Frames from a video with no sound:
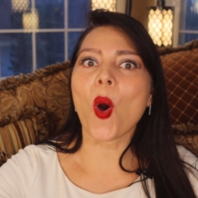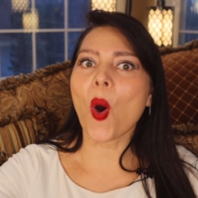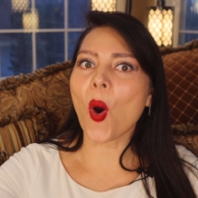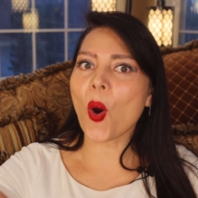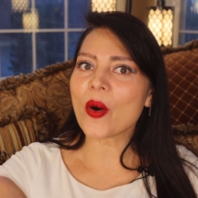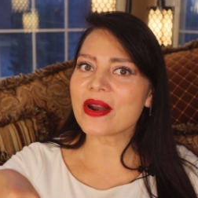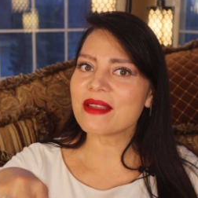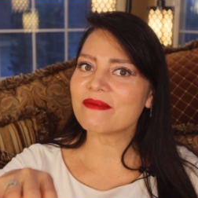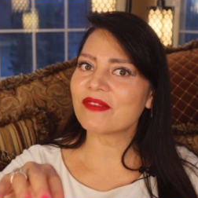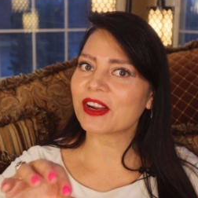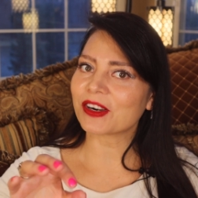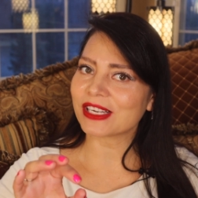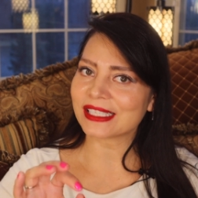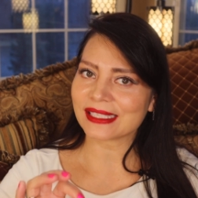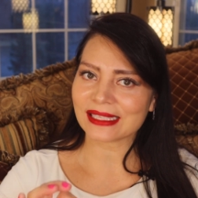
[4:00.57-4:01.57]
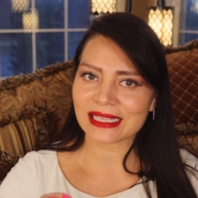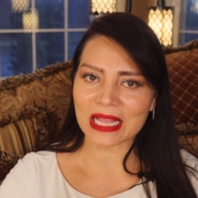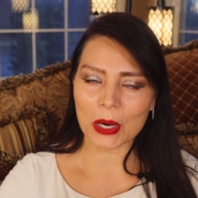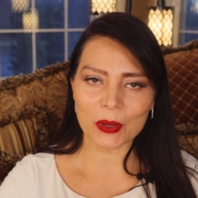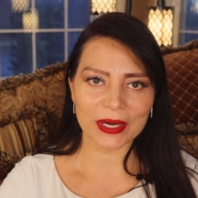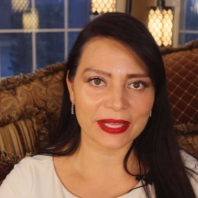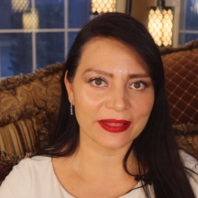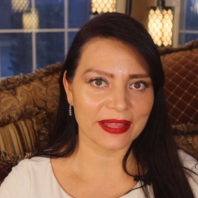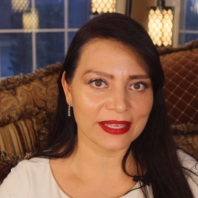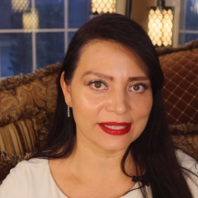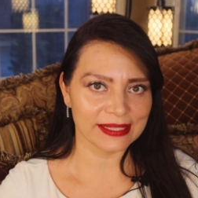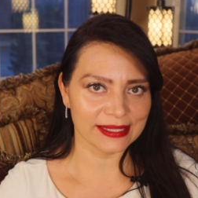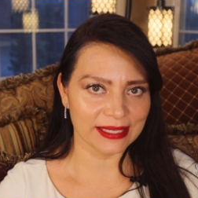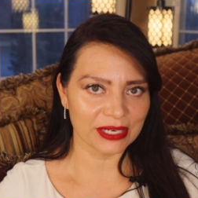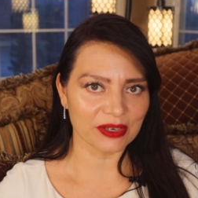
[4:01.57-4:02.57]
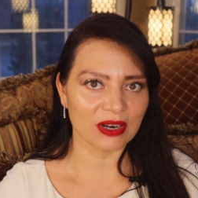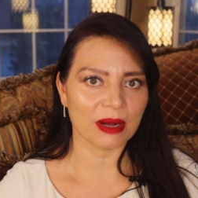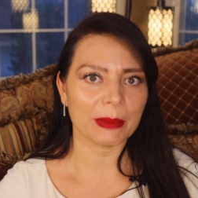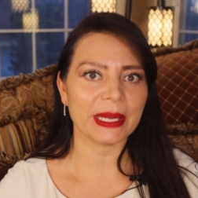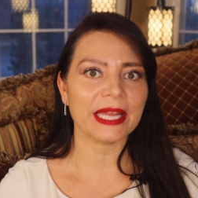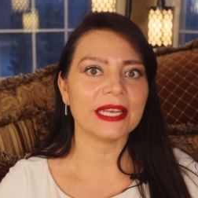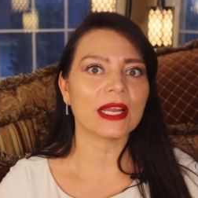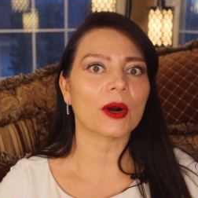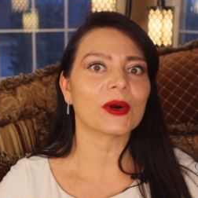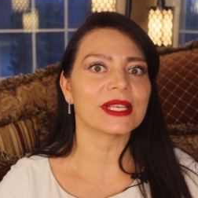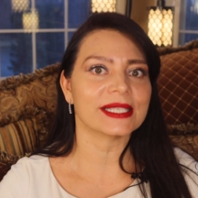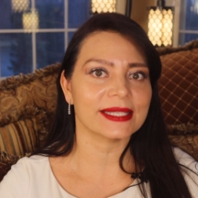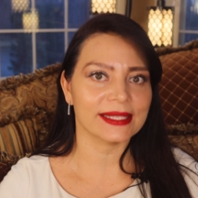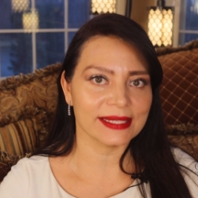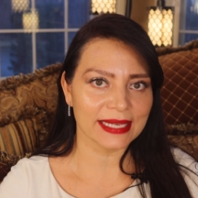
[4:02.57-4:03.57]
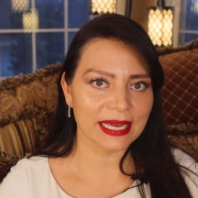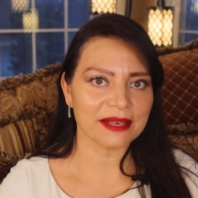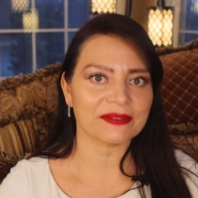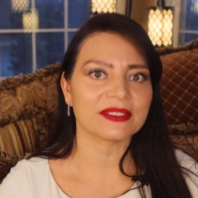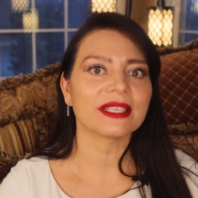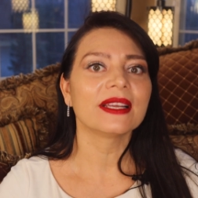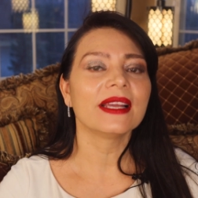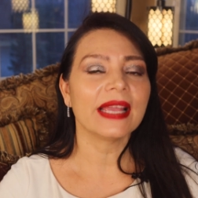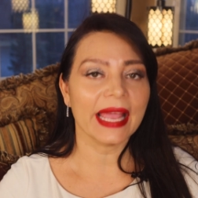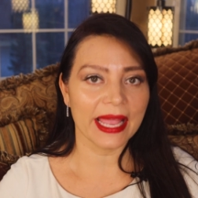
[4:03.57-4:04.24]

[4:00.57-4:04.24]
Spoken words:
pouring very slowly the syrup in our stepped